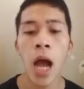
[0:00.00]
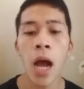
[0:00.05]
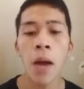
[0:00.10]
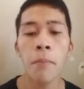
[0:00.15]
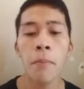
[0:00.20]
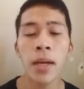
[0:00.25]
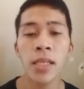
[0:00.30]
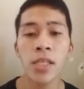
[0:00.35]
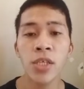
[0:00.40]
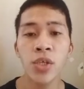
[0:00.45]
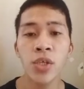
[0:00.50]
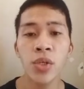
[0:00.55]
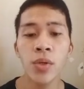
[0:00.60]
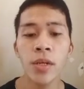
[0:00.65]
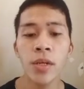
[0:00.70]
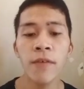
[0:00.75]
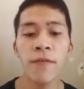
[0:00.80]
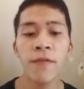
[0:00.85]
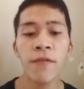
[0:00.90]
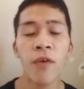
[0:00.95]
But
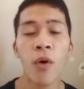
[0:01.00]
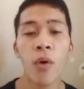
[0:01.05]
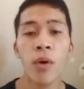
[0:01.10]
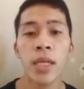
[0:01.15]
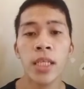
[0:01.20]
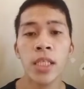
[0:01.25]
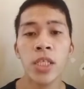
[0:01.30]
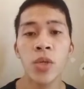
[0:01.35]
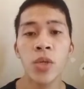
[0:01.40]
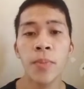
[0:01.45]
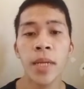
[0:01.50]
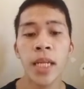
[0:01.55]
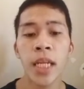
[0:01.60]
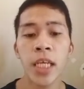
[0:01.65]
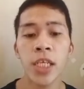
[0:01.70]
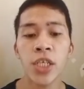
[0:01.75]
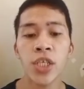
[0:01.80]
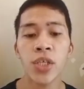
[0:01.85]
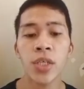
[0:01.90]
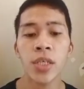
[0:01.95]
during foreign
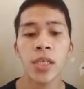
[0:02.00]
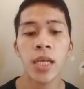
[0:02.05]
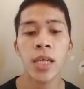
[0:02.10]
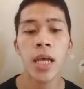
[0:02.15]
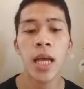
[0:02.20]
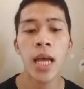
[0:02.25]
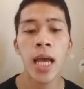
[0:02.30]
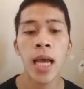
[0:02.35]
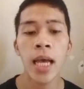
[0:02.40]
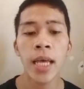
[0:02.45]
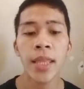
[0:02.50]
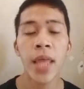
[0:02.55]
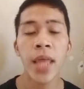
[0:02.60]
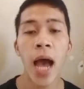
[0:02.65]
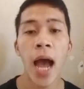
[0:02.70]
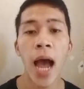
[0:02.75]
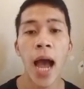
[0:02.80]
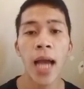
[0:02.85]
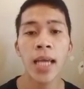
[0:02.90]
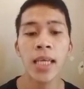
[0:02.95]
domination, the
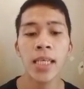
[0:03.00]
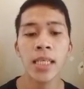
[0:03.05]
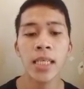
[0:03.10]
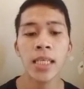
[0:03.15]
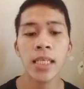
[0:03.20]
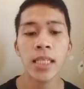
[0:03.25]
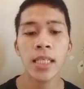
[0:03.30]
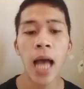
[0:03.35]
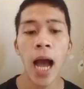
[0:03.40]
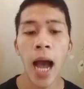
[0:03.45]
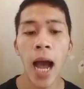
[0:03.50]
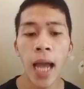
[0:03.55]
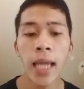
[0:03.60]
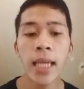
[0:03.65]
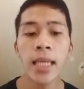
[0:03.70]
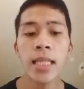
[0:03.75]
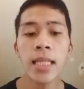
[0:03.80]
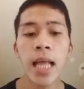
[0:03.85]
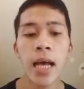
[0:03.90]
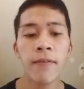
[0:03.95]
high, the
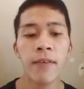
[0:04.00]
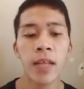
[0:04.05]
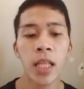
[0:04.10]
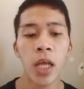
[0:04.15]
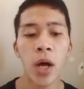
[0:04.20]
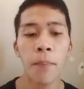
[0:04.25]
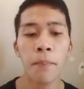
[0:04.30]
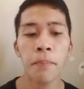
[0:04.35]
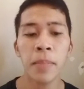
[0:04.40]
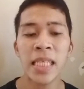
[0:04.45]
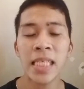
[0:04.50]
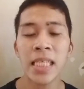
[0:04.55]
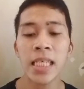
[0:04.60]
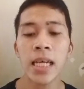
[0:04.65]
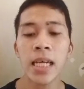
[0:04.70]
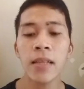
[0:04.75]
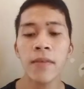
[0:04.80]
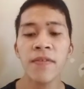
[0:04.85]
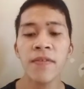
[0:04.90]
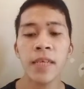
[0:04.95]
high level of
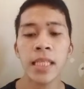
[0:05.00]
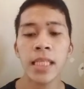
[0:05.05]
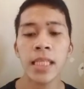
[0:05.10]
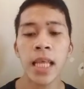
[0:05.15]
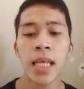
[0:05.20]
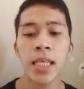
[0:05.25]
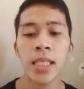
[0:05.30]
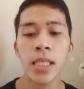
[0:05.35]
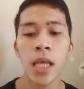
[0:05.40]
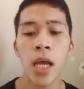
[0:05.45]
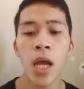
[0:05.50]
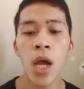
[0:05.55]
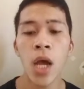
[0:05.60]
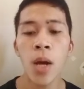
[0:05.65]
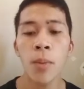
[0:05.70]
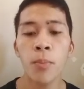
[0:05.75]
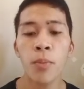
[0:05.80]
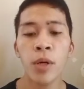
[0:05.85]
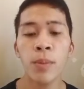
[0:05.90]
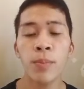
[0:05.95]
physical fitness
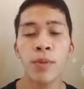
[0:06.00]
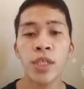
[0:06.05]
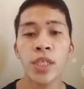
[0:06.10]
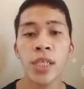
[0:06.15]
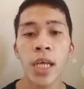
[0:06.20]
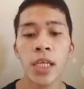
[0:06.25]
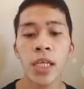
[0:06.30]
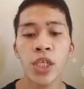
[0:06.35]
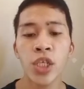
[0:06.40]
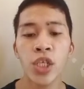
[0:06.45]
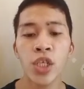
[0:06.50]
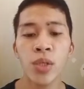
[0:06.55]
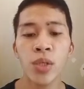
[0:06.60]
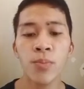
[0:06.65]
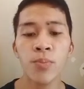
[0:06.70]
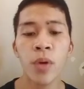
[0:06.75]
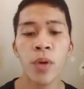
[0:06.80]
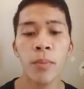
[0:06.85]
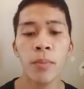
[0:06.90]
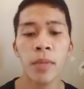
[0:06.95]
for
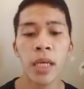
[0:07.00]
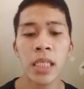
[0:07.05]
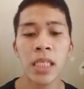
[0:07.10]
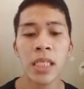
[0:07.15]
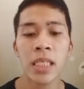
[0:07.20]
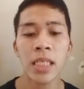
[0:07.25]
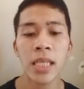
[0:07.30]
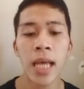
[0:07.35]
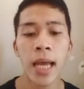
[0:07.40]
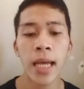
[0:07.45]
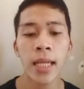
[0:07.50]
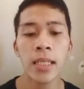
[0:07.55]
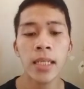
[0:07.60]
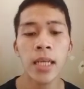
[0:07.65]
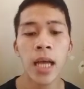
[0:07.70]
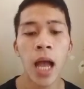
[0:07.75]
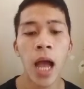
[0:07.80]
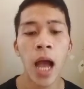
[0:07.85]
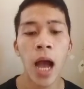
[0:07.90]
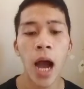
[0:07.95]
protection from extended
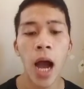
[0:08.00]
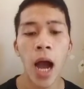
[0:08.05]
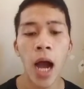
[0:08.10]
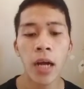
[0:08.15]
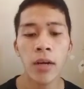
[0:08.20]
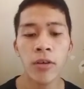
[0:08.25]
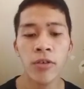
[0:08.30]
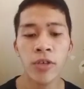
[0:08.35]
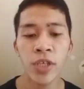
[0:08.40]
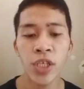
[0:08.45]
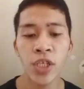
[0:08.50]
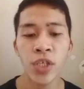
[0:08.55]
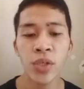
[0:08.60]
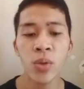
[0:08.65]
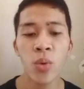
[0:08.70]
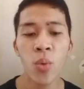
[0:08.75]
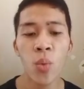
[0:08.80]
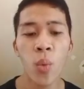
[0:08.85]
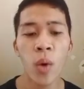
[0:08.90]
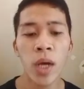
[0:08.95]

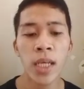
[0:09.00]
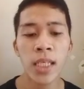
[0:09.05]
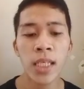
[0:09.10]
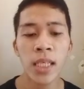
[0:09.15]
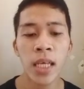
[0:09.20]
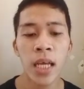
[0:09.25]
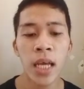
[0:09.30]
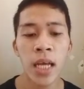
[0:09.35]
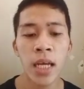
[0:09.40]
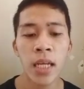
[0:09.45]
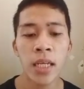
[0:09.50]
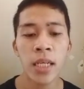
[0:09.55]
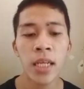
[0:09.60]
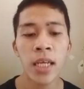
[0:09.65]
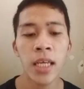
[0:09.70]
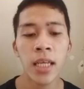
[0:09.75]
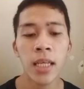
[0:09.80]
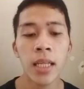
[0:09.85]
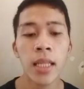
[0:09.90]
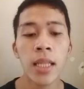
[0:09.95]
aggression was
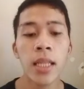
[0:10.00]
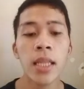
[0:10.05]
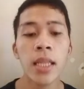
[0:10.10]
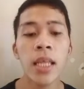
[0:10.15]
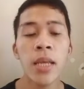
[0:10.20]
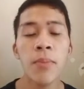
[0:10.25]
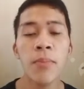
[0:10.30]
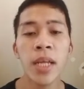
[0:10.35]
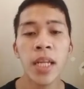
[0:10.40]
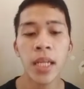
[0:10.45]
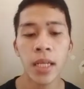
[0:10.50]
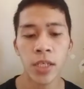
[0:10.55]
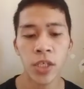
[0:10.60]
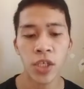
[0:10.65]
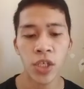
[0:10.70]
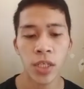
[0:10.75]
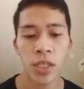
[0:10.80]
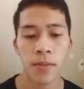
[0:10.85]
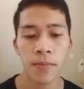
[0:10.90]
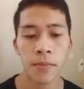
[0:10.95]
di-
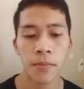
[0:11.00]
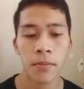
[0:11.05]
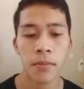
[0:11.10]
diminished.